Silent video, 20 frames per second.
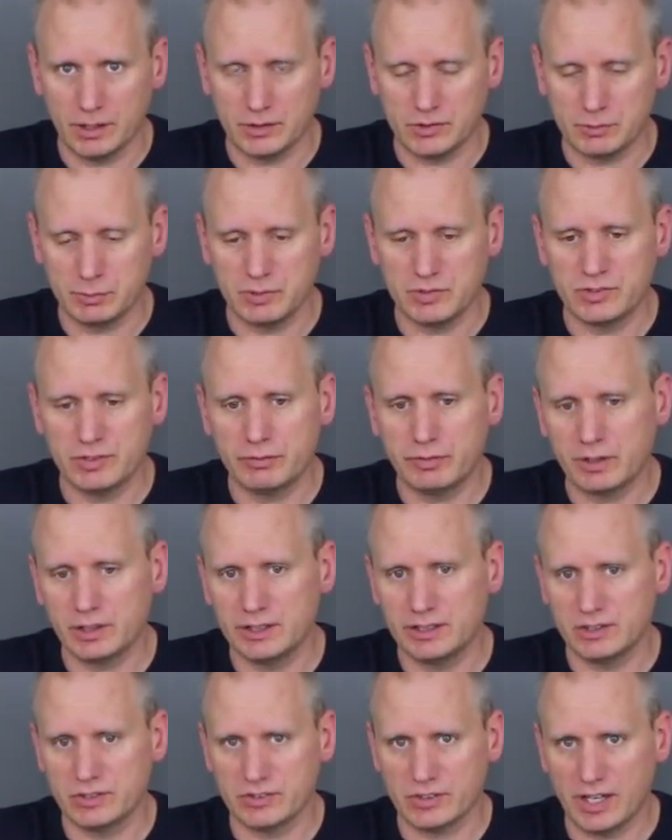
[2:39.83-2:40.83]

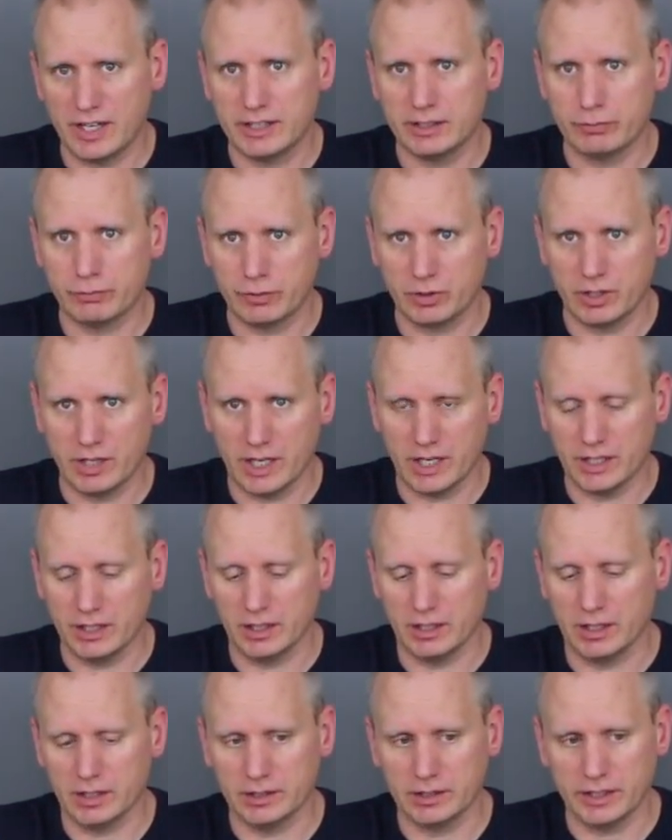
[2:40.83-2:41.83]
specifically designed for
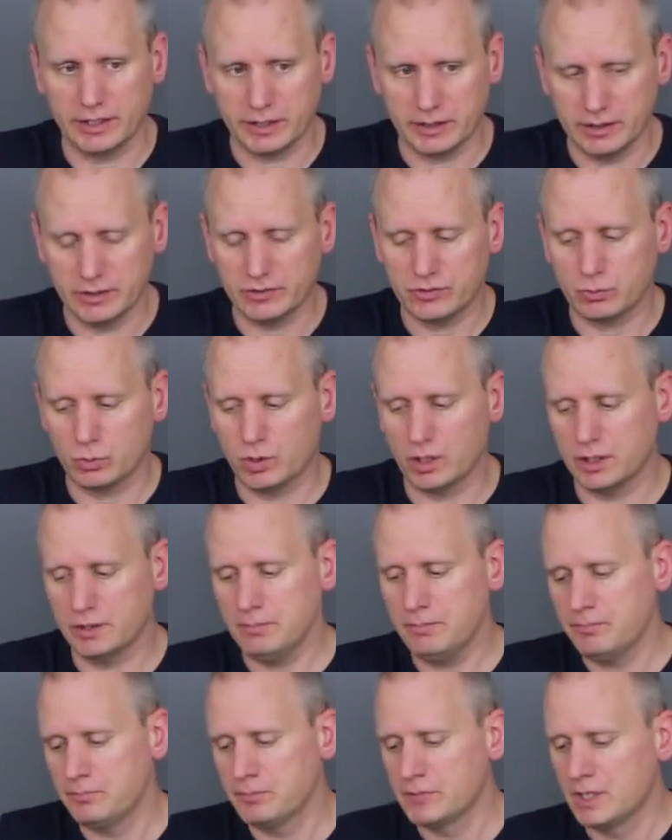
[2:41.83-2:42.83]
nylon, like this
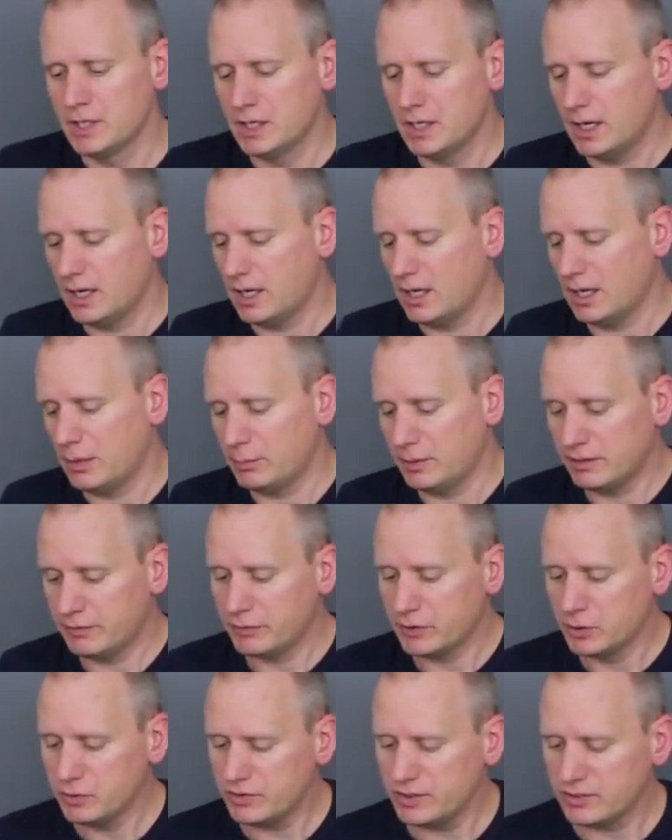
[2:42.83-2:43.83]
one. And
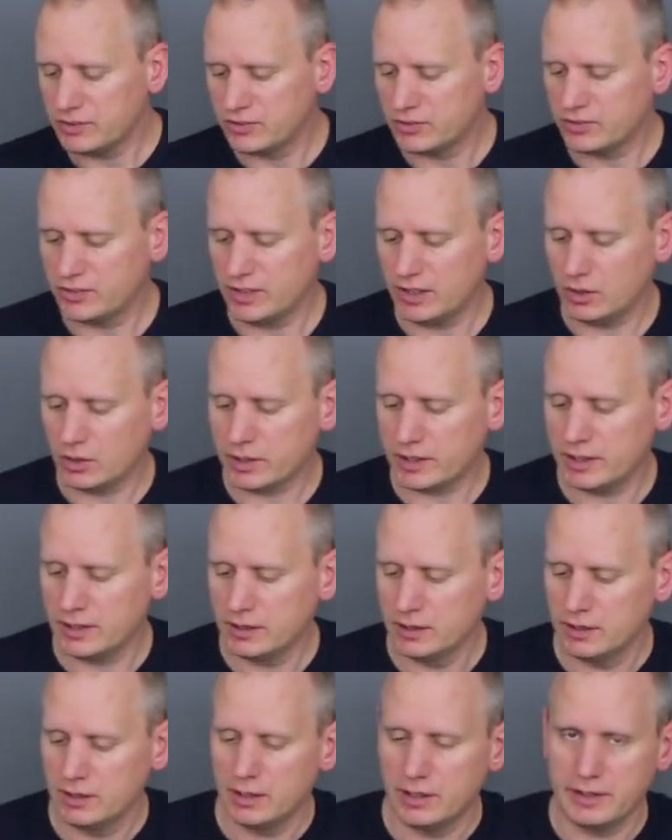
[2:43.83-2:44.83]
if you're using silk,
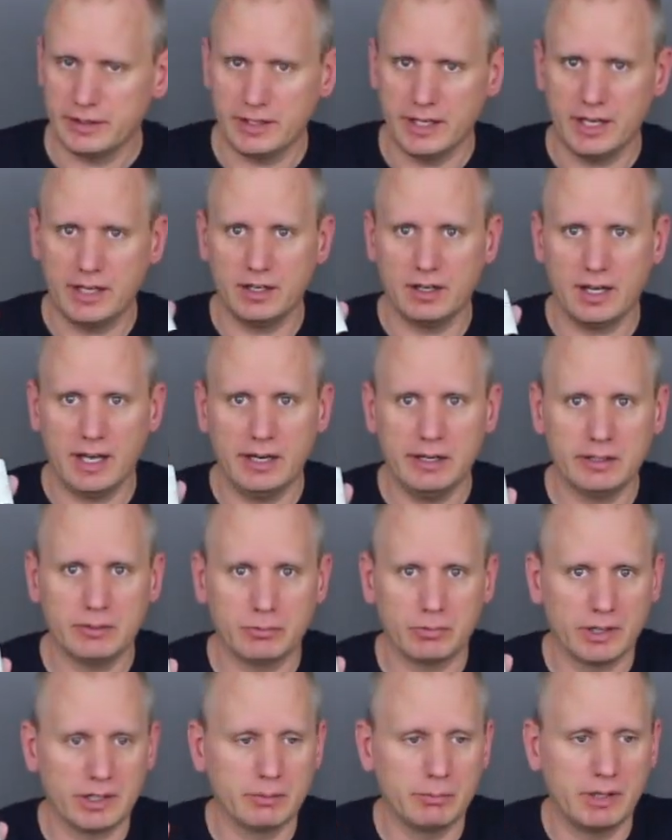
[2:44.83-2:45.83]
then I
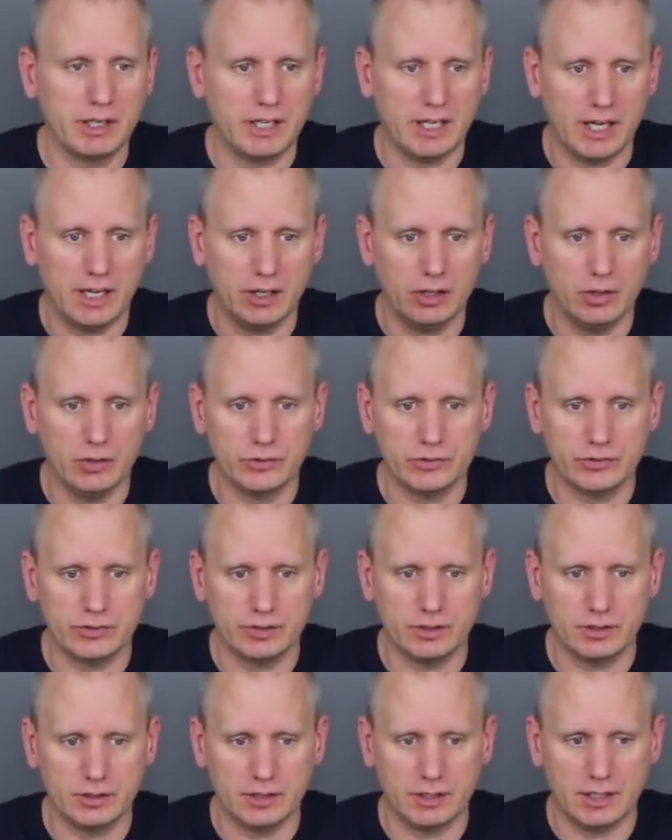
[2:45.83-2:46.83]
recommend
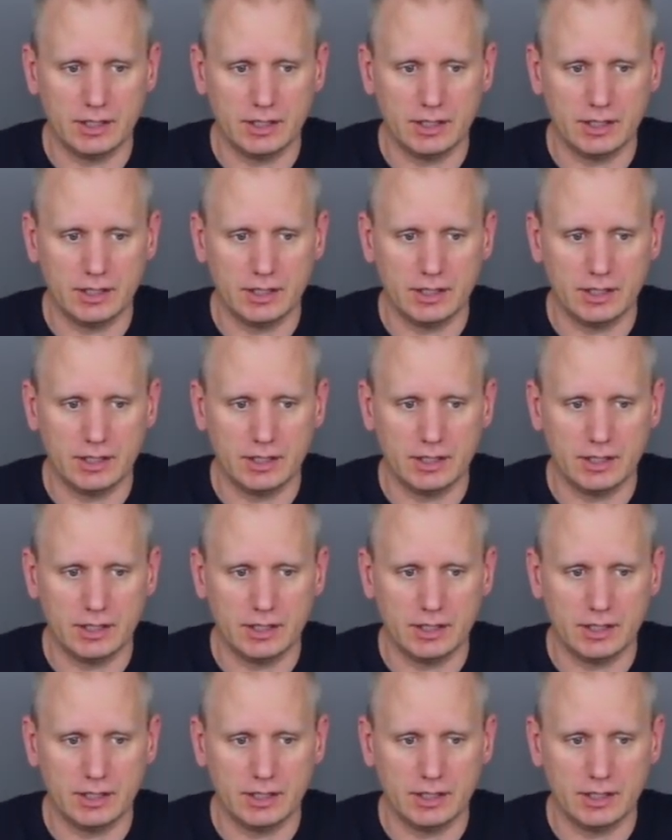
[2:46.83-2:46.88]
Ailes,